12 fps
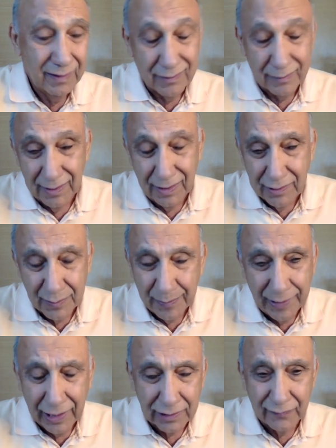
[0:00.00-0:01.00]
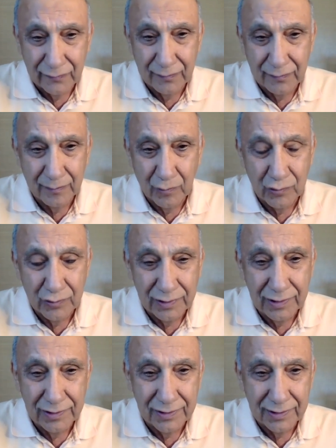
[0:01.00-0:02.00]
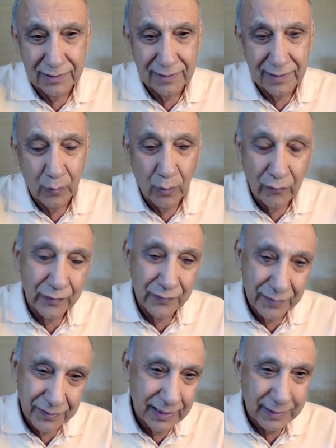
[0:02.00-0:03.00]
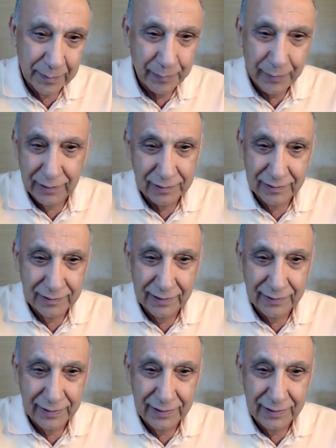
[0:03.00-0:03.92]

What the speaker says: It's part of most teachings. However, the second part is not